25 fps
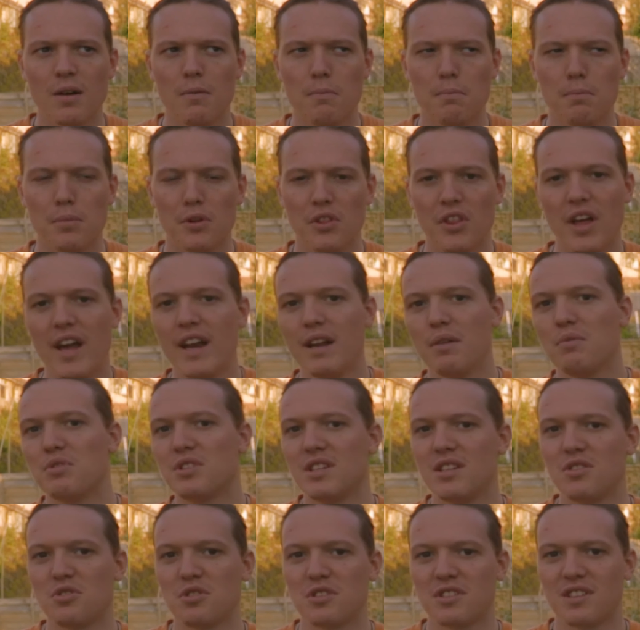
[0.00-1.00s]
But then it was
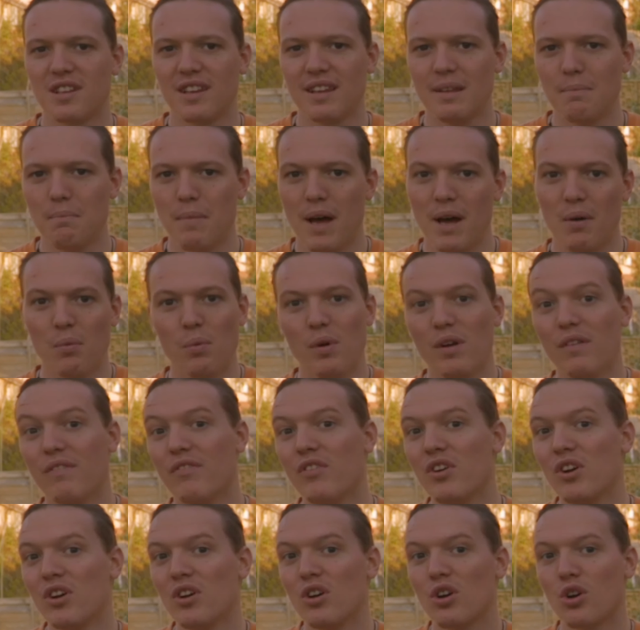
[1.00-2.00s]
interestingly met
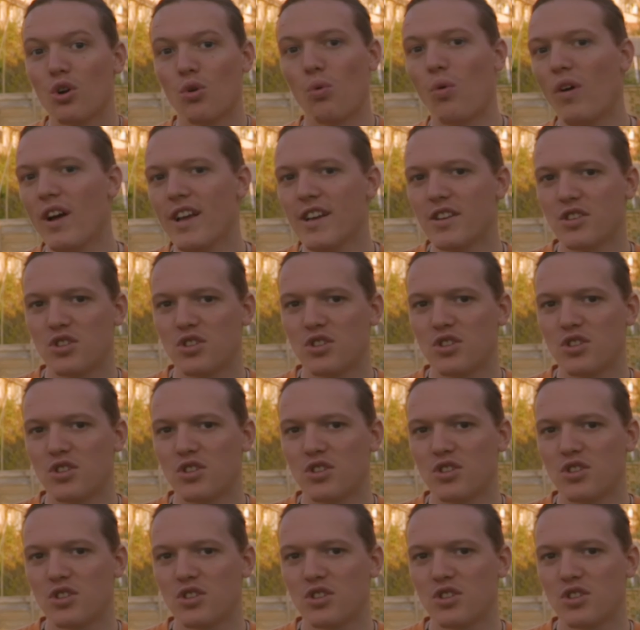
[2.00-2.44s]
with quite